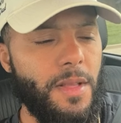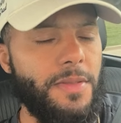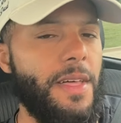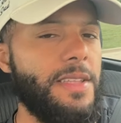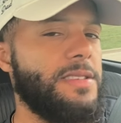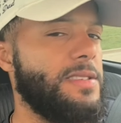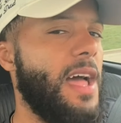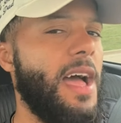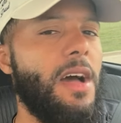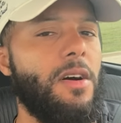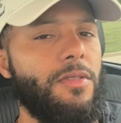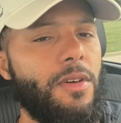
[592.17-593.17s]
That
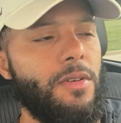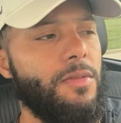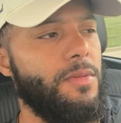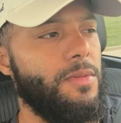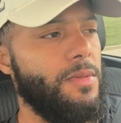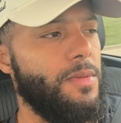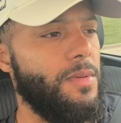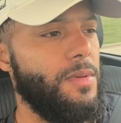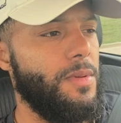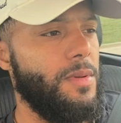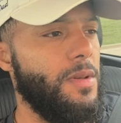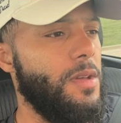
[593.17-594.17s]
style, though,
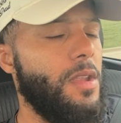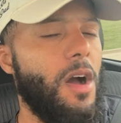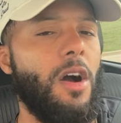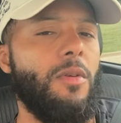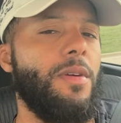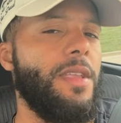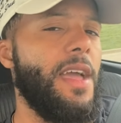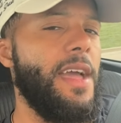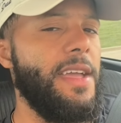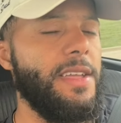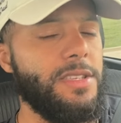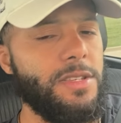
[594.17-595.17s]
it already
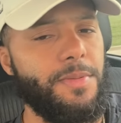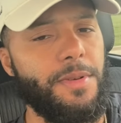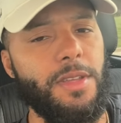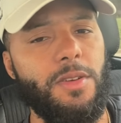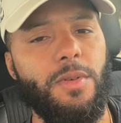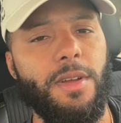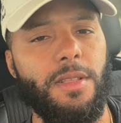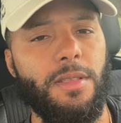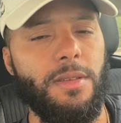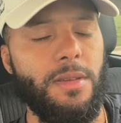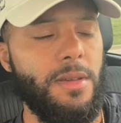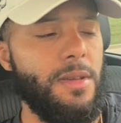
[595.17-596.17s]
ages pretty
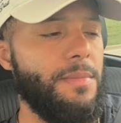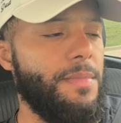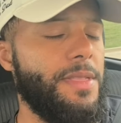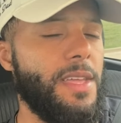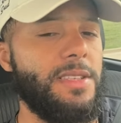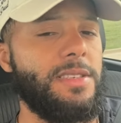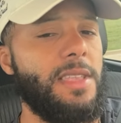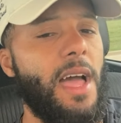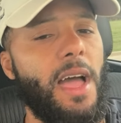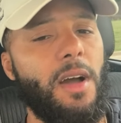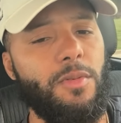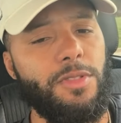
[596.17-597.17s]
quickly. But that
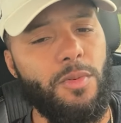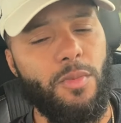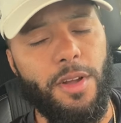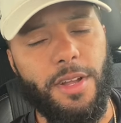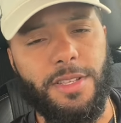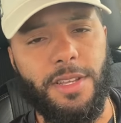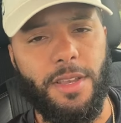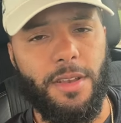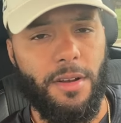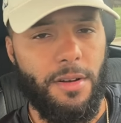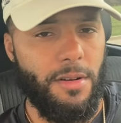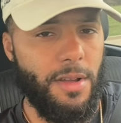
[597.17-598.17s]
style with the wear and tear
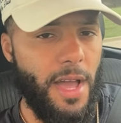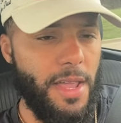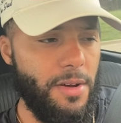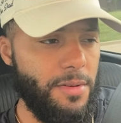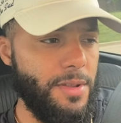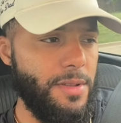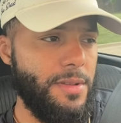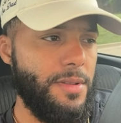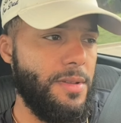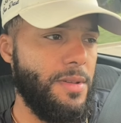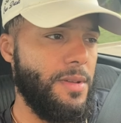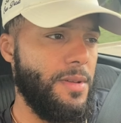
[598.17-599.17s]
that Errol got on it,
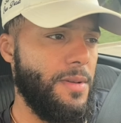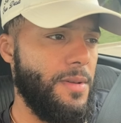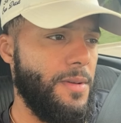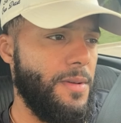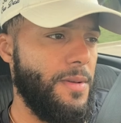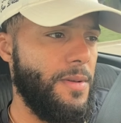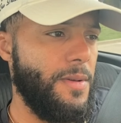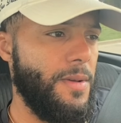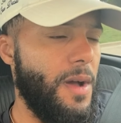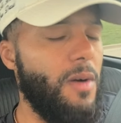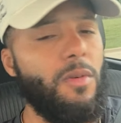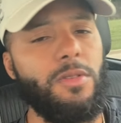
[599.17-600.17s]

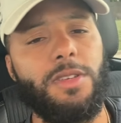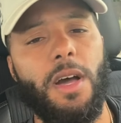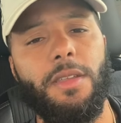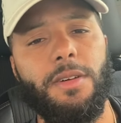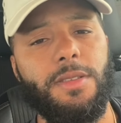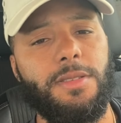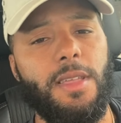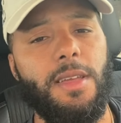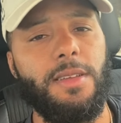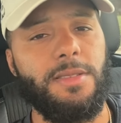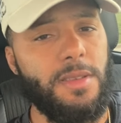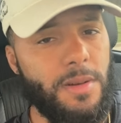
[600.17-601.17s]
I want y'all to
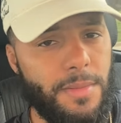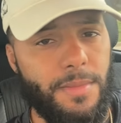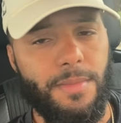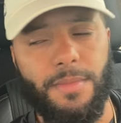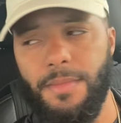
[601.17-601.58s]
understand something.